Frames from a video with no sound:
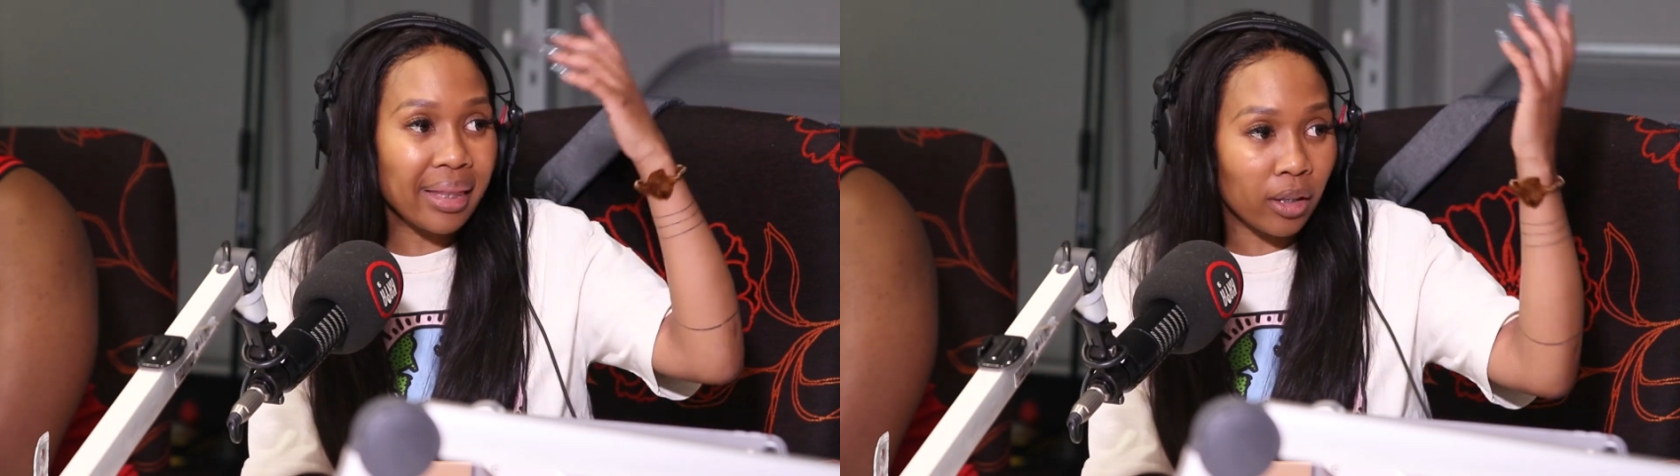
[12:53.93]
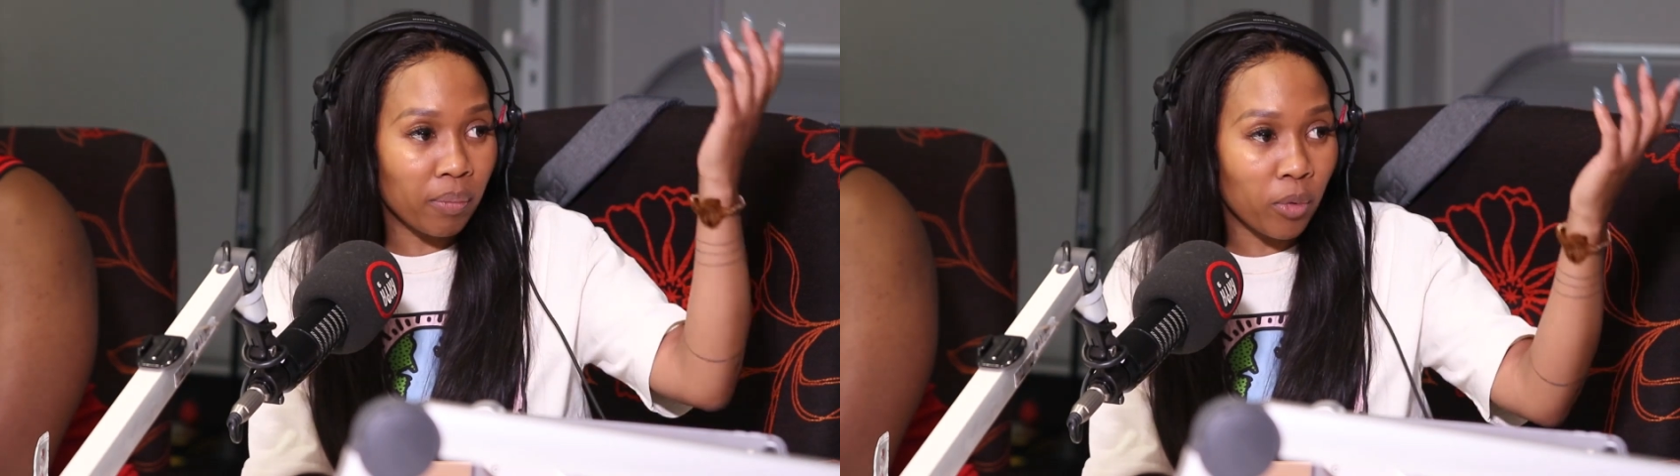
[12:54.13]

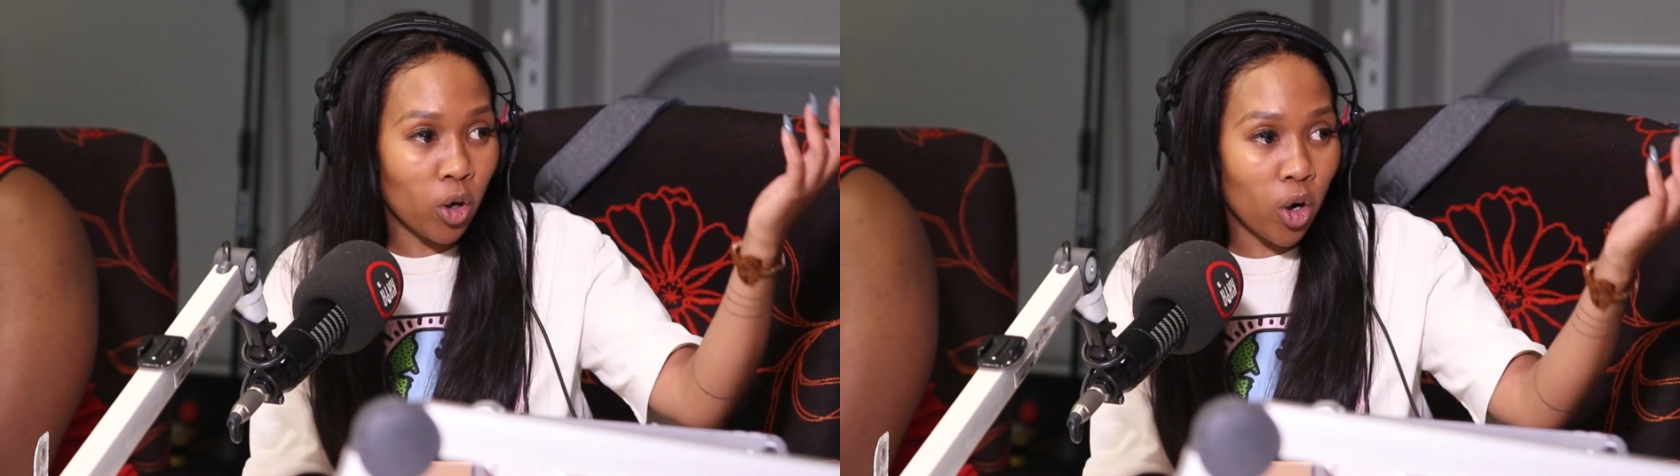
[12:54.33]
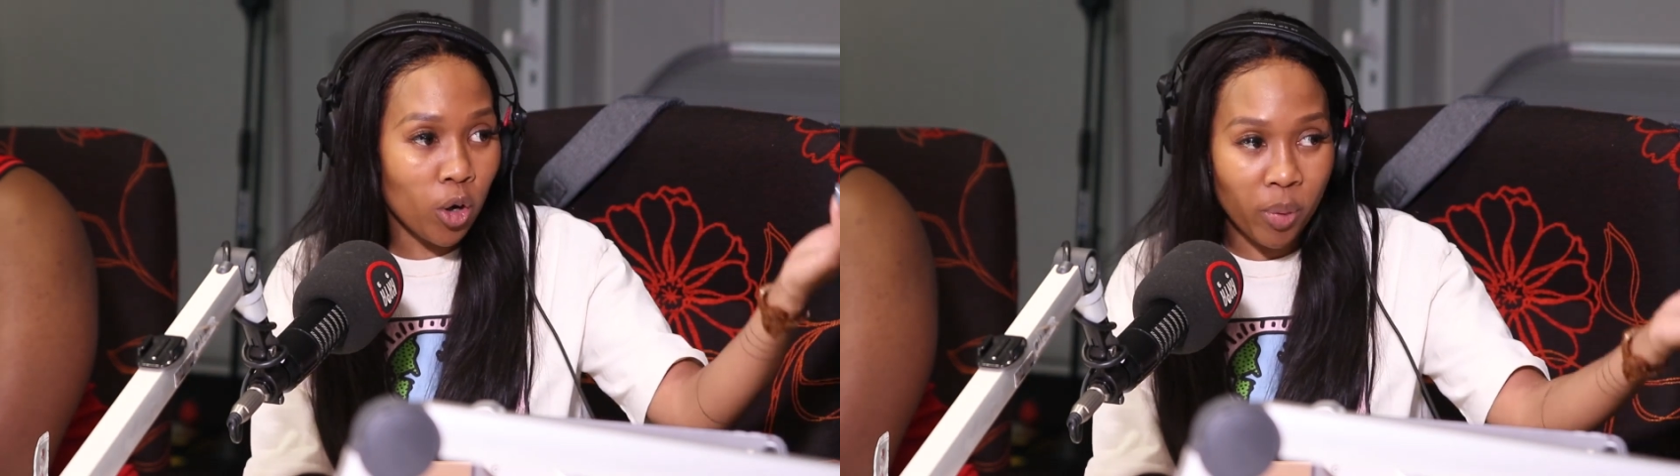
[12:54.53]
that
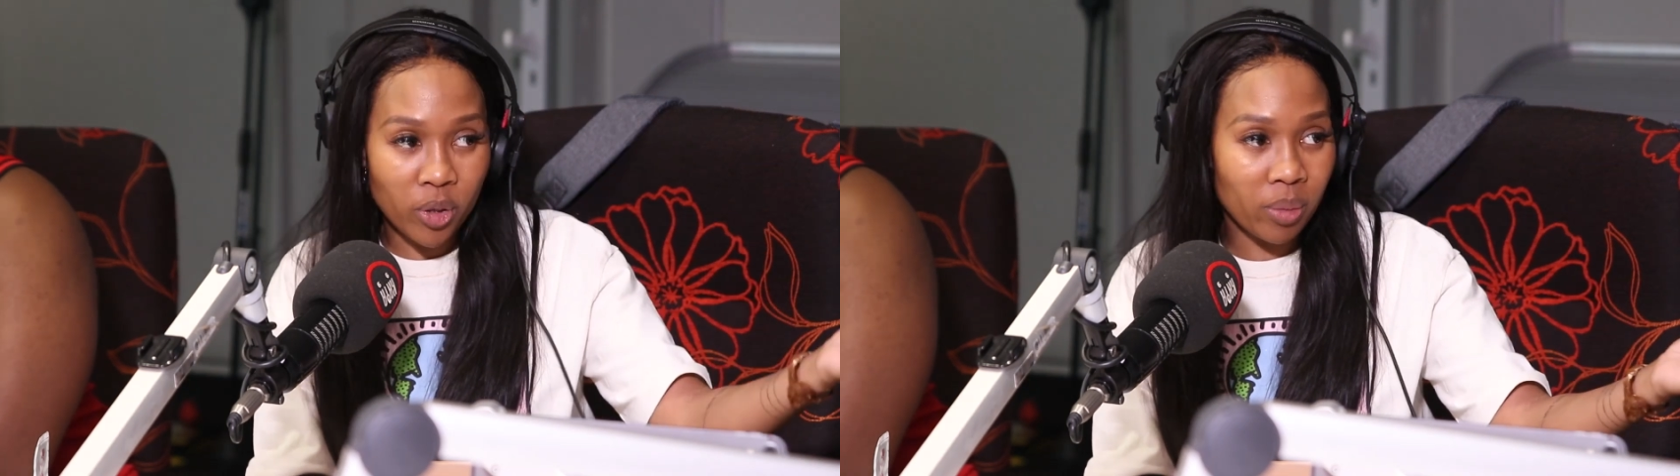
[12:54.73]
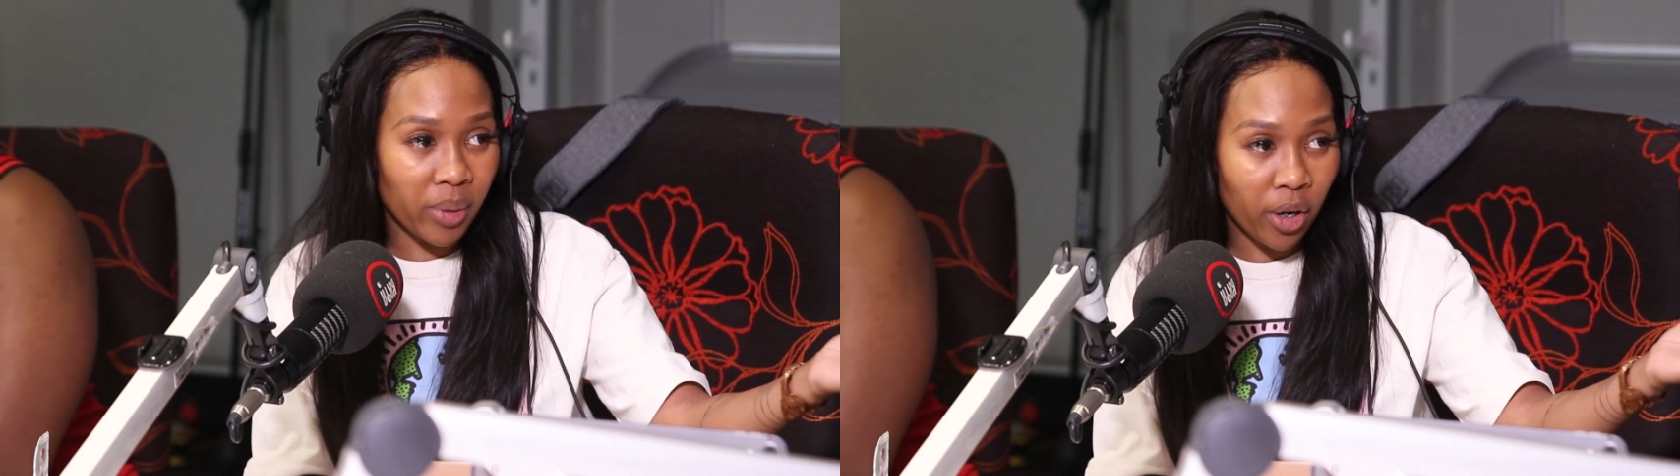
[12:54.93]
could
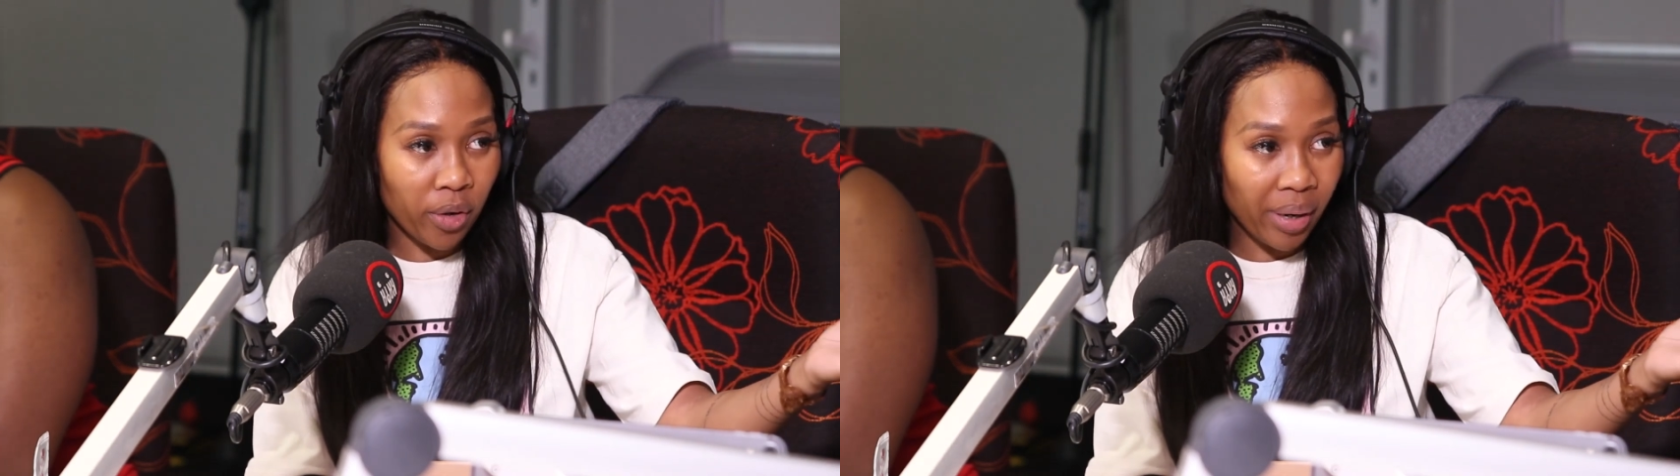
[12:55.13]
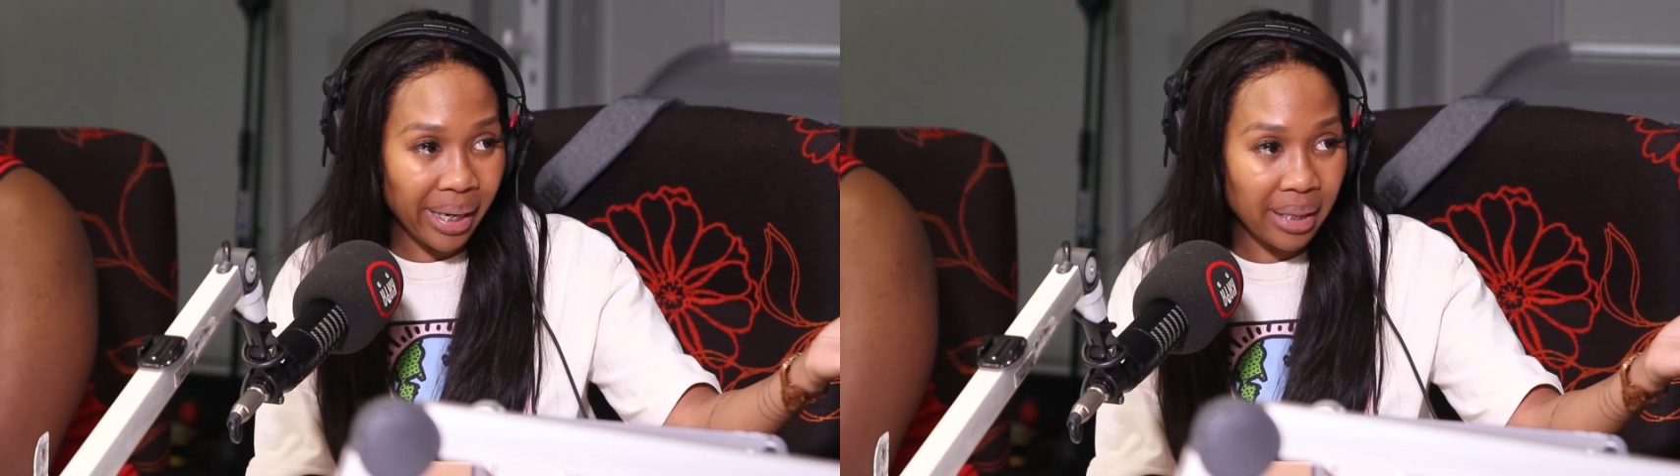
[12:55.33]
possibly
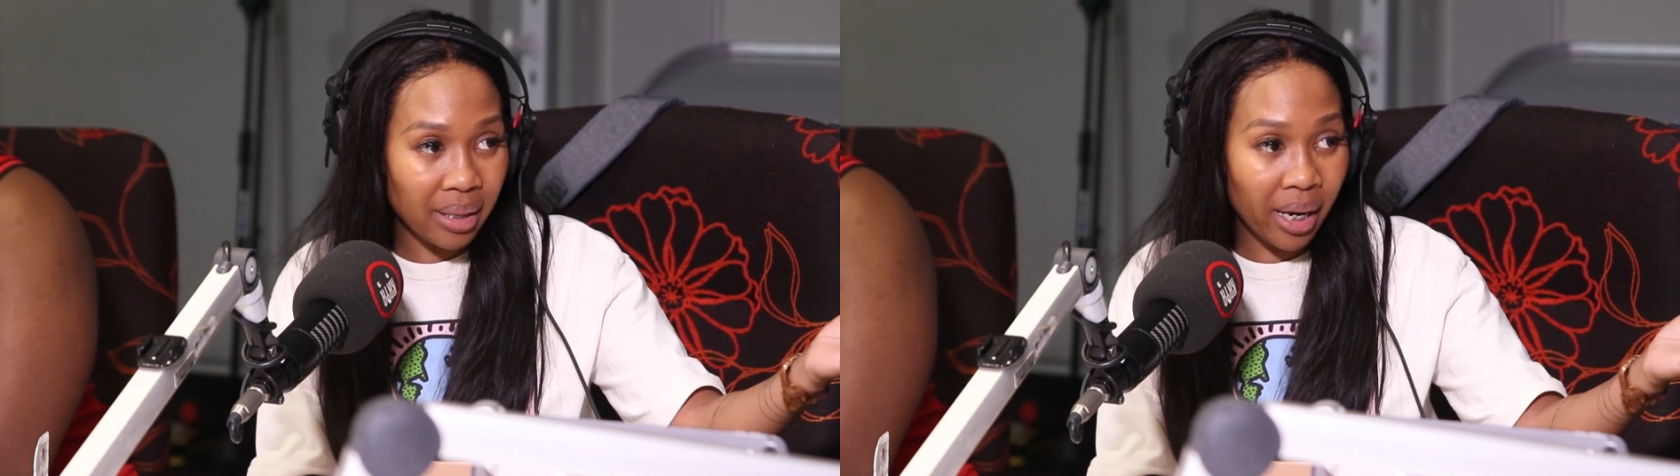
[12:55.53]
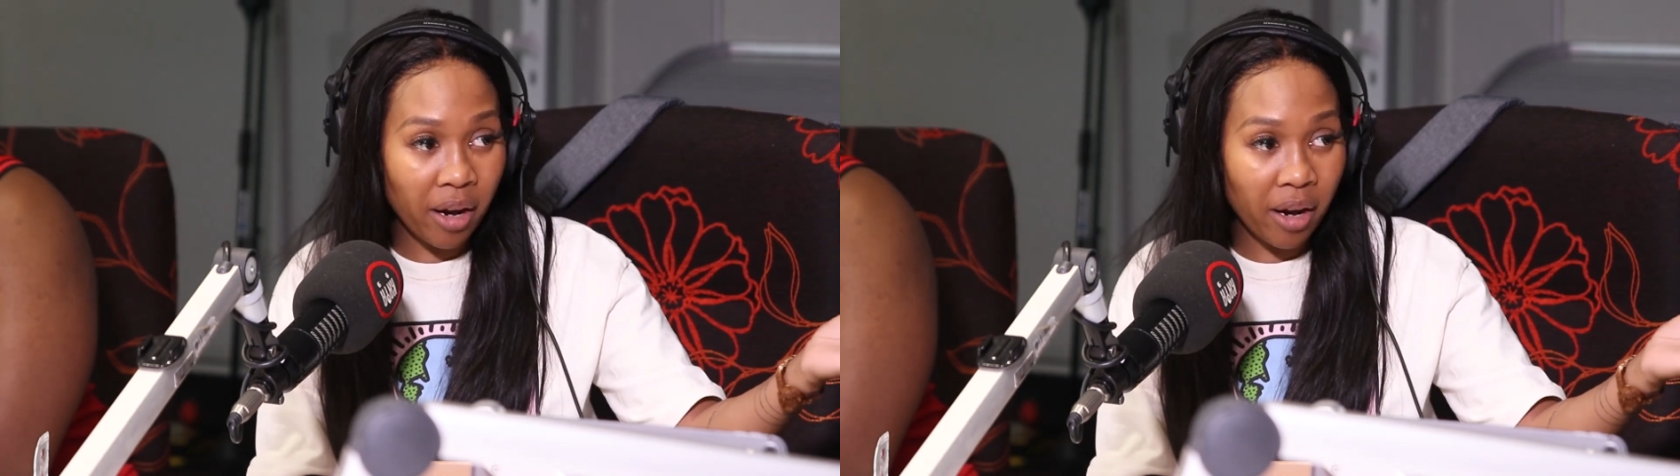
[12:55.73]
go right,